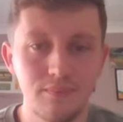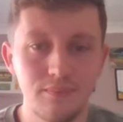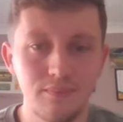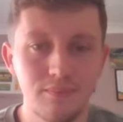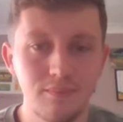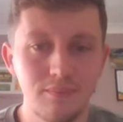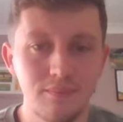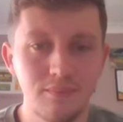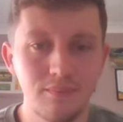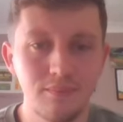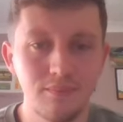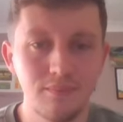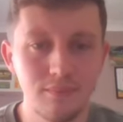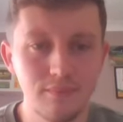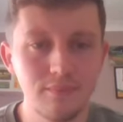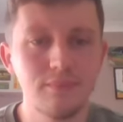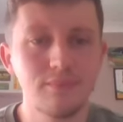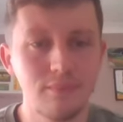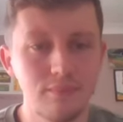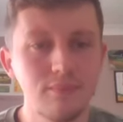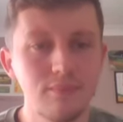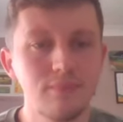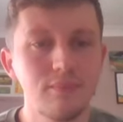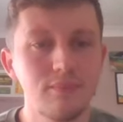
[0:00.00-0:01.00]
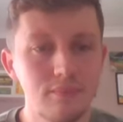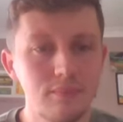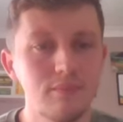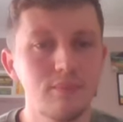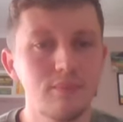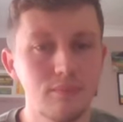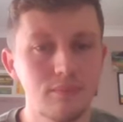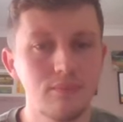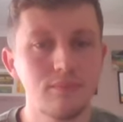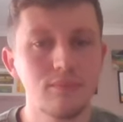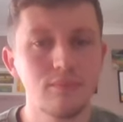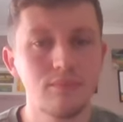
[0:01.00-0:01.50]

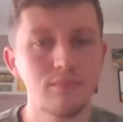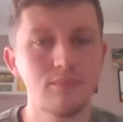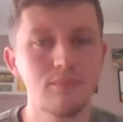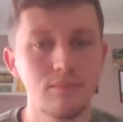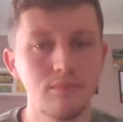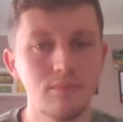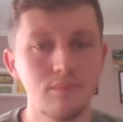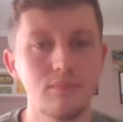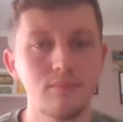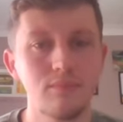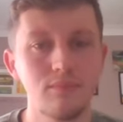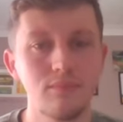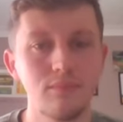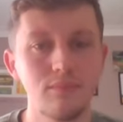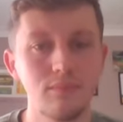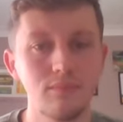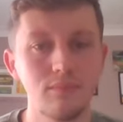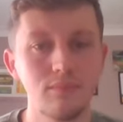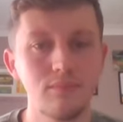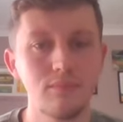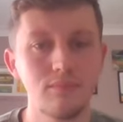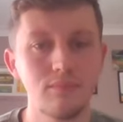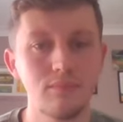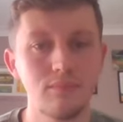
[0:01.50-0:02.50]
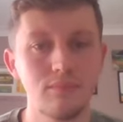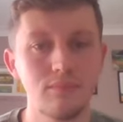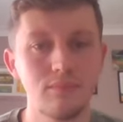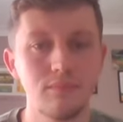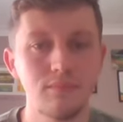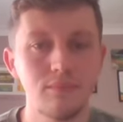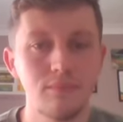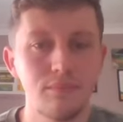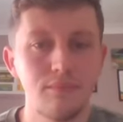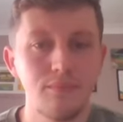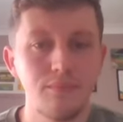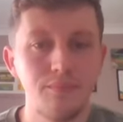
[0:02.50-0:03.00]

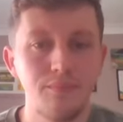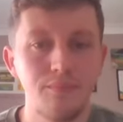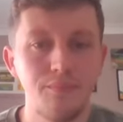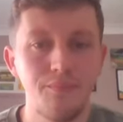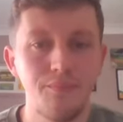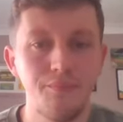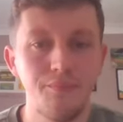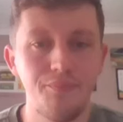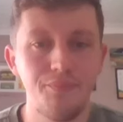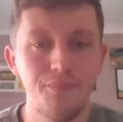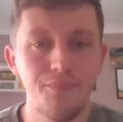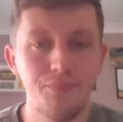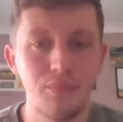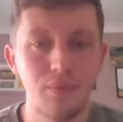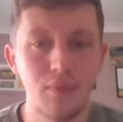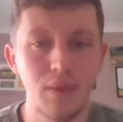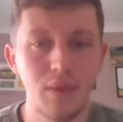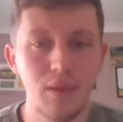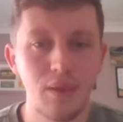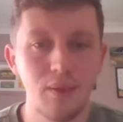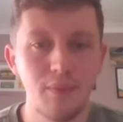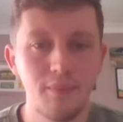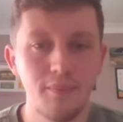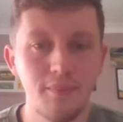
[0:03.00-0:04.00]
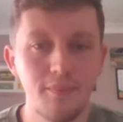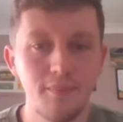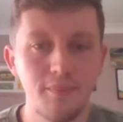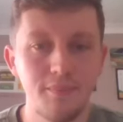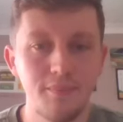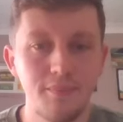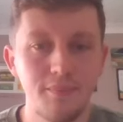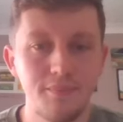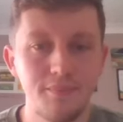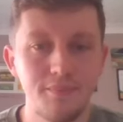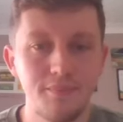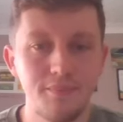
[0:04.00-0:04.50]

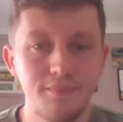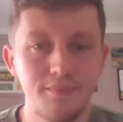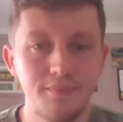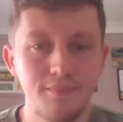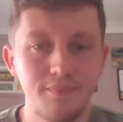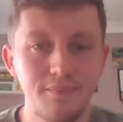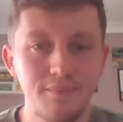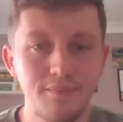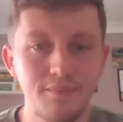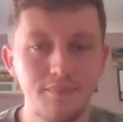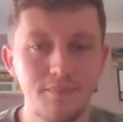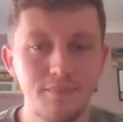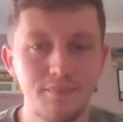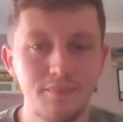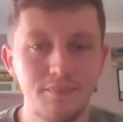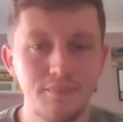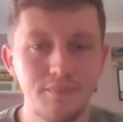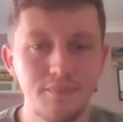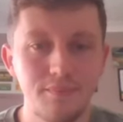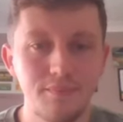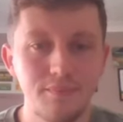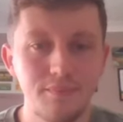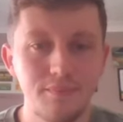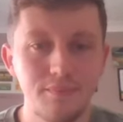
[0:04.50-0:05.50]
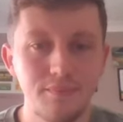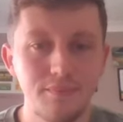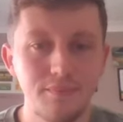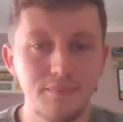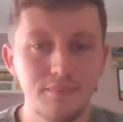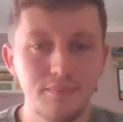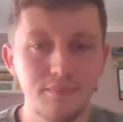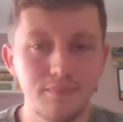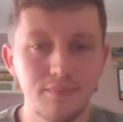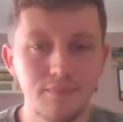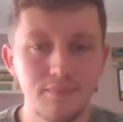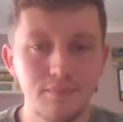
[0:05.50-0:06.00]

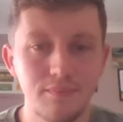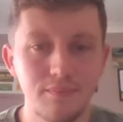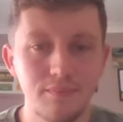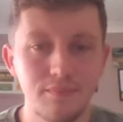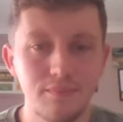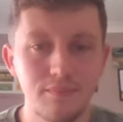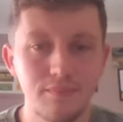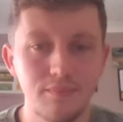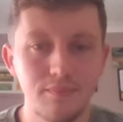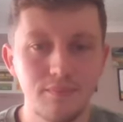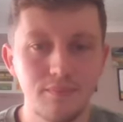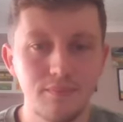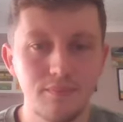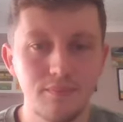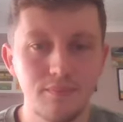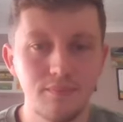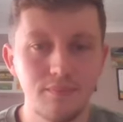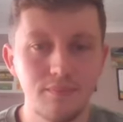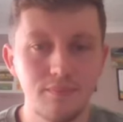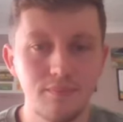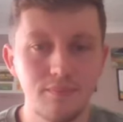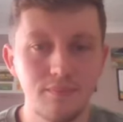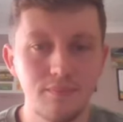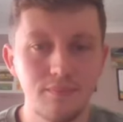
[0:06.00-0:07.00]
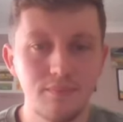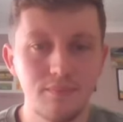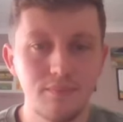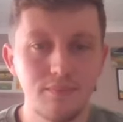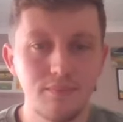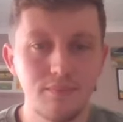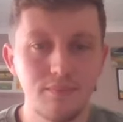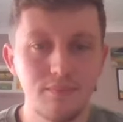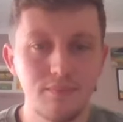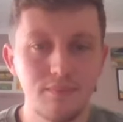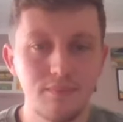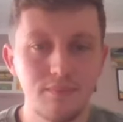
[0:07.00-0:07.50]

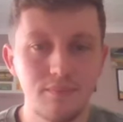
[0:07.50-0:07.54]
[no speech]